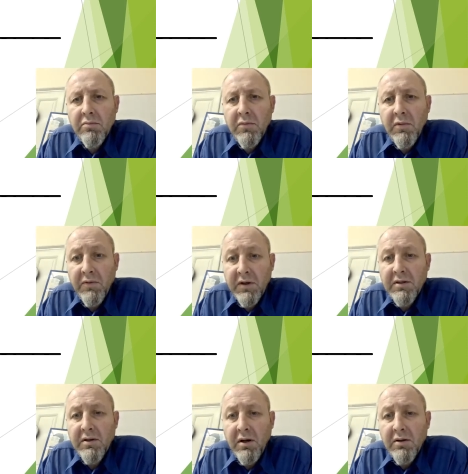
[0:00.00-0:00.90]

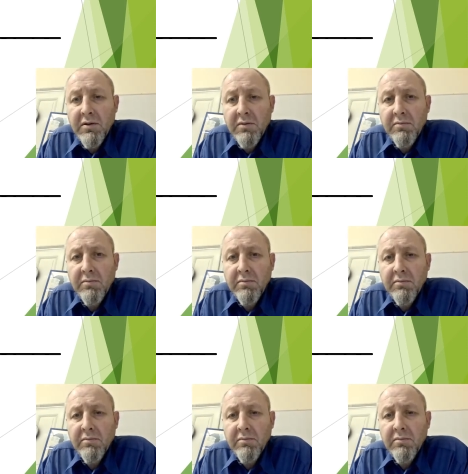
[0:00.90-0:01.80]
fixed cost.
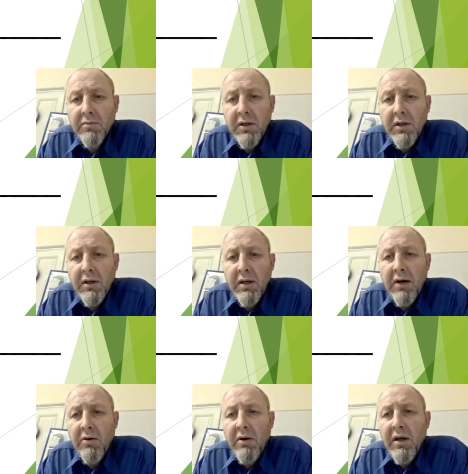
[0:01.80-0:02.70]

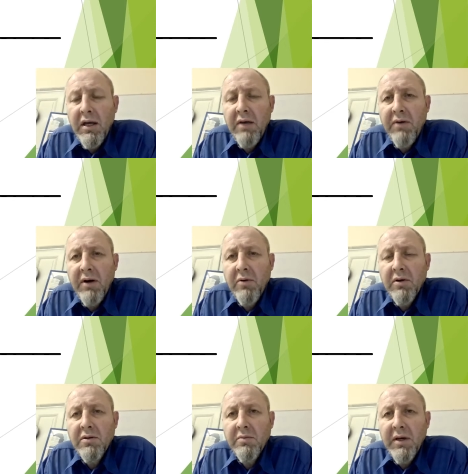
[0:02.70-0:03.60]
Now, if I
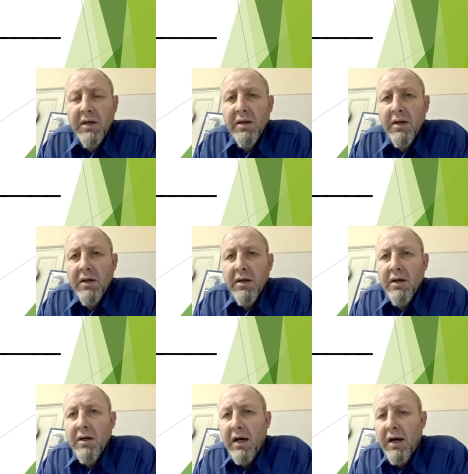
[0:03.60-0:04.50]
want to make
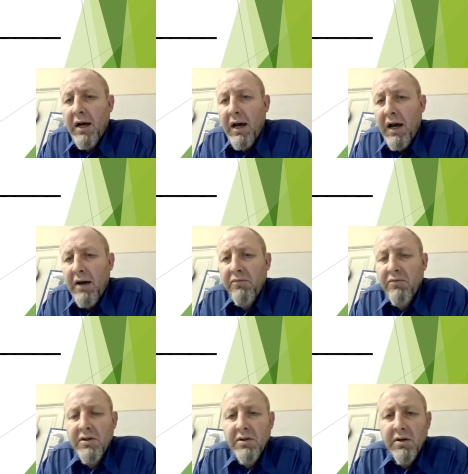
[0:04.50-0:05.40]

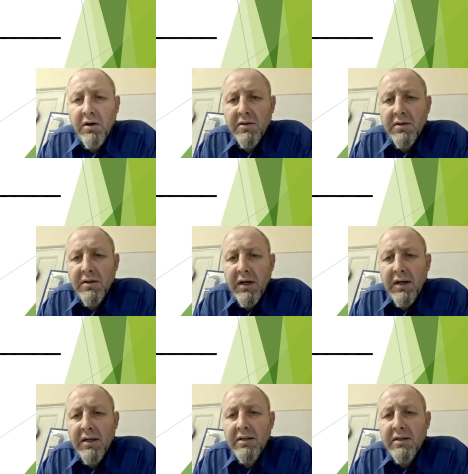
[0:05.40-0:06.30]
average cost,
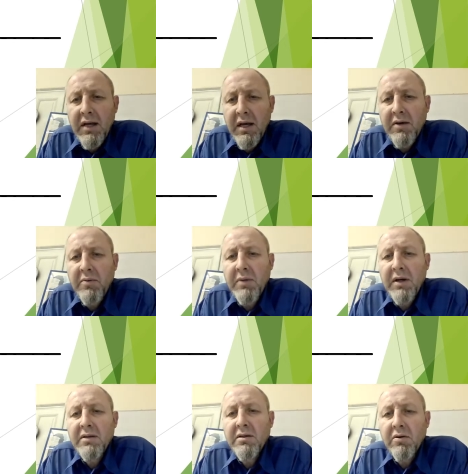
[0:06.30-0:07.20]
I take my
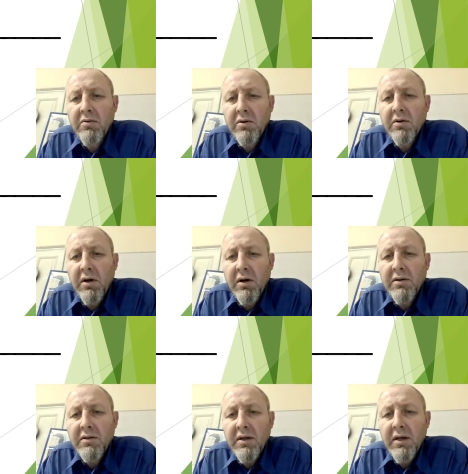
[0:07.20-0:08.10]
total
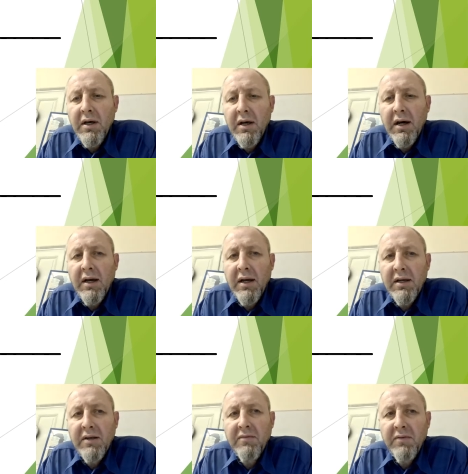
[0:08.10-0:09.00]
cost and I
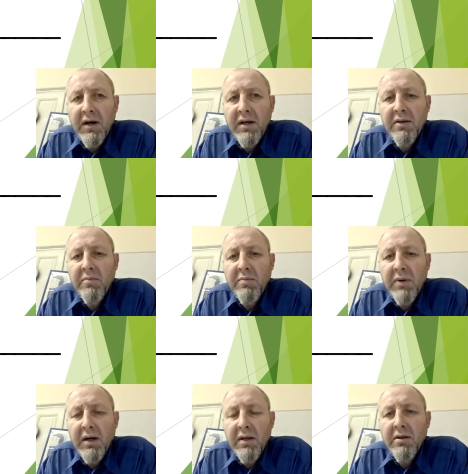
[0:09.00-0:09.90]
divide it
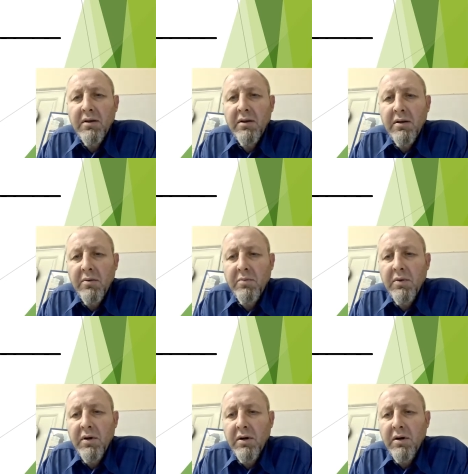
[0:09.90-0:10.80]
by the
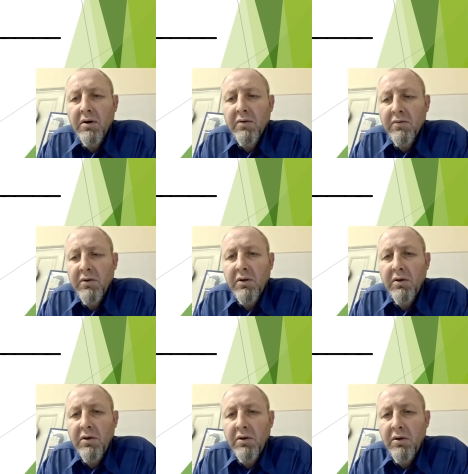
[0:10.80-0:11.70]
number of
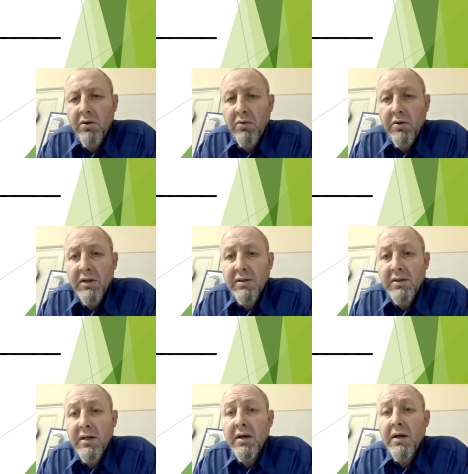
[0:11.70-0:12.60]
units,
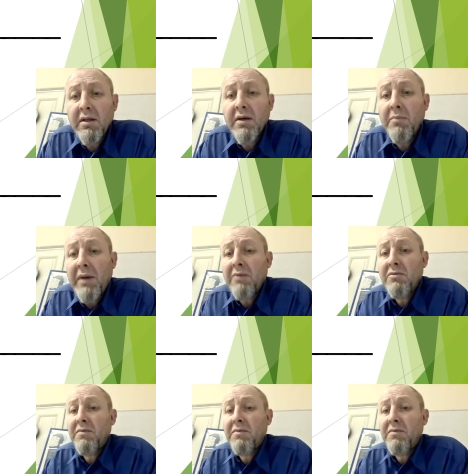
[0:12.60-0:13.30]
the amount of